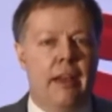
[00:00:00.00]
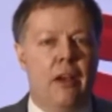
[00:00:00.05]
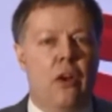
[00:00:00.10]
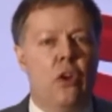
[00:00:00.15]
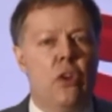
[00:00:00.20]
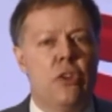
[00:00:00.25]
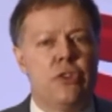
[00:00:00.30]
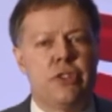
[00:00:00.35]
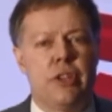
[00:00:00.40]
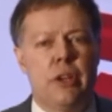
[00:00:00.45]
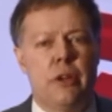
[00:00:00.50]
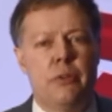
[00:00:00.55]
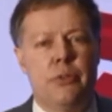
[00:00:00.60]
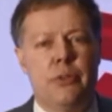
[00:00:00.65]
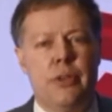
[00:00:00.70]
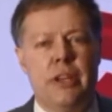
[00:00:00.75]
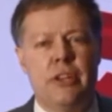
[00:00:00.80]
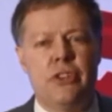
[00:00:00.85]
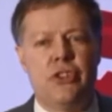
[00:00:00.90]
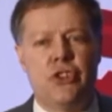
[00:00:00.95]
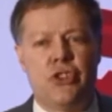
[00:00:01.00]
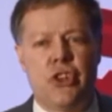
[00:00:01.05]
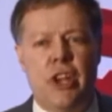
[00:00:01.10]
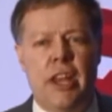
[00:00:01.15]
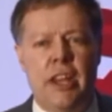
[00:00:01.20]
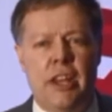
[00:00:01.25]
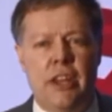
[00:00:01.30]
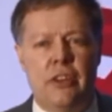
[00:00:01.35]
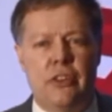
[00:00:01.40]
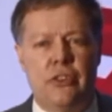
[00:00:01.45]
Also, things
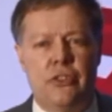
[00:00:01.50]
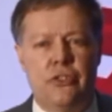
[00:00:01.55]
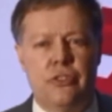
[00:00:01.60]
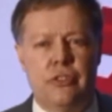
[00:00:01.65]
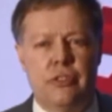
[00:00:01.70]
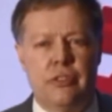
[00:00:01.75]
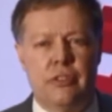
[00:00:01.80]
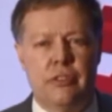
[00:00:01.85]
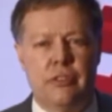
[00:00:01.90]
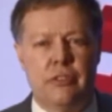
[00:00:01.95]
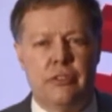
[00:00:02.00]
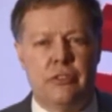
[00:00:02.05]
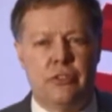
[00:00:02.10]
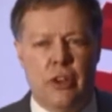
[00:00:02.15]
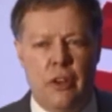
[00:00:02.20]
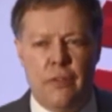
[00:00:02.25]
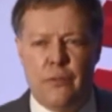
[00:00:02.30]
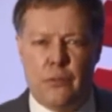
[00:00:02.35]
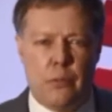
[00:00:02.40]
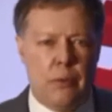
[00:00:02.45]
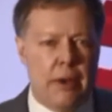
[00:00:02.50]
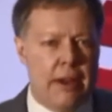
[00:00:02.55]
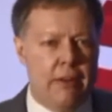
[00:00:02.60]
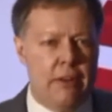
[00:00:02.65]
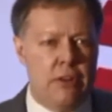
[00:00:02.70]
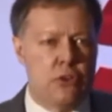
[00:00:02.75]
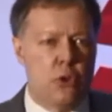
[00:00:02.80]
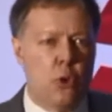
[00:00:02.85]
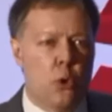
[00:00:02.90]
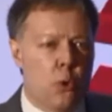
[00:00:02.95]
change. Software
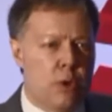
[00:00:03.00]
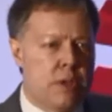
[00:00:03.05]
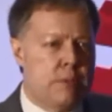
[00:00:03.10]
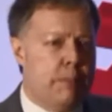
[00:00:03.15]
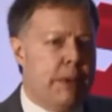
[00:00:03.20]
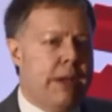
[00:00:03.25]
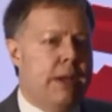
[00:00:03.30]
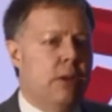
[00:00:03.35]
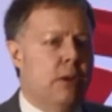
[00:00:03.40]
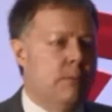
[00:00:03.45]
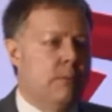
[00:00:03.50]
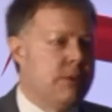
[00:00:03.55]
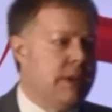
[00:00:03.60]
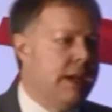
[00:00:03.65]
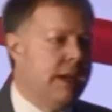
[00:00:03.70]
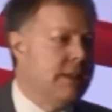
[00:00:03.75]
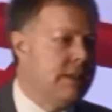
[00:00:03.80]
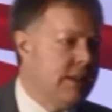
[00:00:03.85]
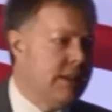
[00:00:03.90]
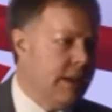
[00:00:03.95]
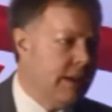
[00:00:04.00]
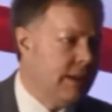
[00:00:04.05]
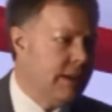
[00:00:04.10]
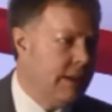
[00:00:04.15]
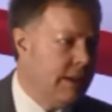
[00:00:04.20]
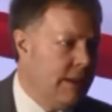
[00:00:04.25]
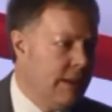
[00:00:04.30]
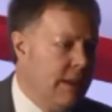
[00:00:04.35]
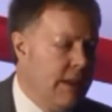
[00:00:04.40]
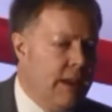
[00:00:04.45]
is always being updated.
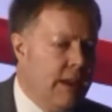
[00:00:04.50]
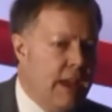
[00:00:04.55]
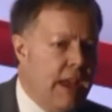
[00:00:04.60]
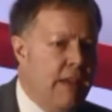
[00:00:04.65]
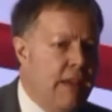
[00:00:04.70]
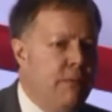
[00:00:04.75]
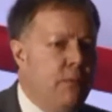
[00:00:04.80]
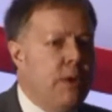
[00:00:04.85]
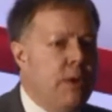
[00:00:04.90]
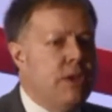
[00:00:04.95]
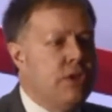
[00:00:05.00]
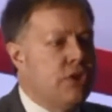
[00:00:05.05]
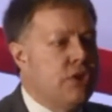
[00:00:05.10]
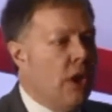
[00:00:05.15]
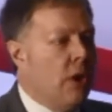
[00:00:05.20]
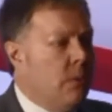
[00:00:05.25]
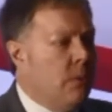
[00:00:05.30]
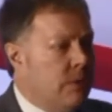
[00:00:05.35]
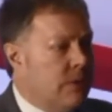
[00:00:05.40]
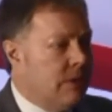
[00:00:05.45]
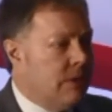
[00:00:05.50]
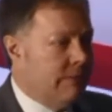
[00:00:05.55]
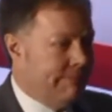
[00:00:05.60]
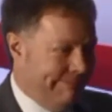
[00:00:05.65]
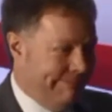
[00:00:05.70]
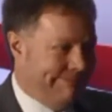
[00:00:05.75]
If we don't